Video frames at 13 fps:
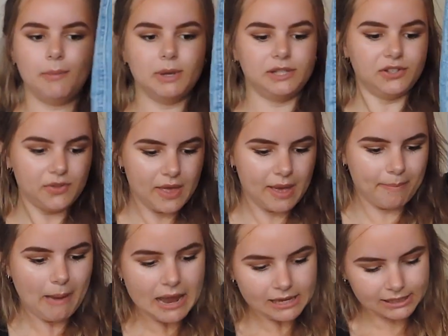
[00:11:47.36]
So they're
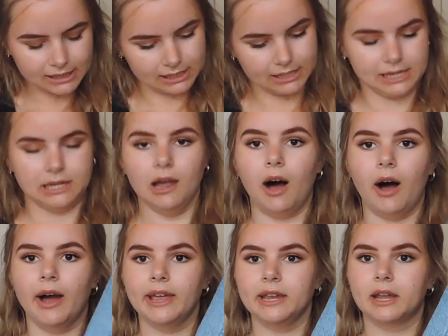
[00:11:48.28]
basically
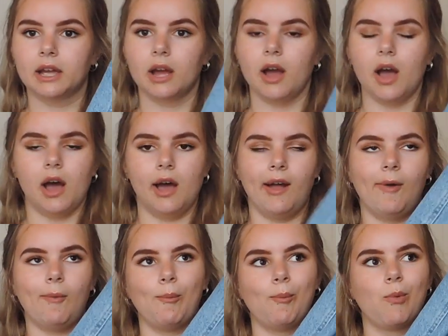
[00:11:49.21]
like
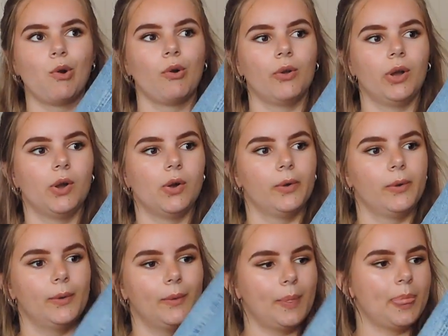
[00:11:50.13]

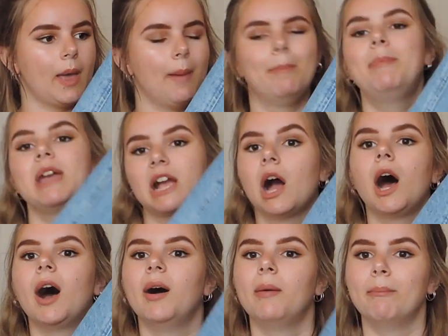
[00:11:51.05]
a
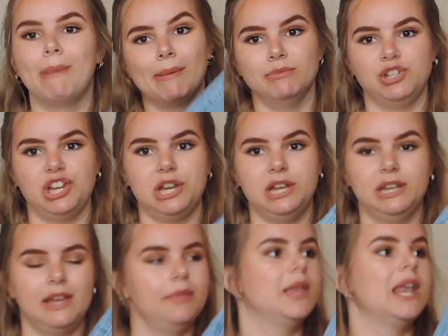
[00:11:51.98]
bigger mum jean
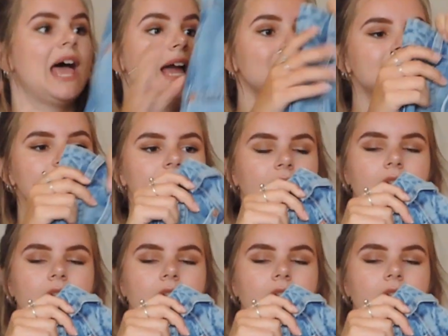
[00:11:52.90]
in the legs.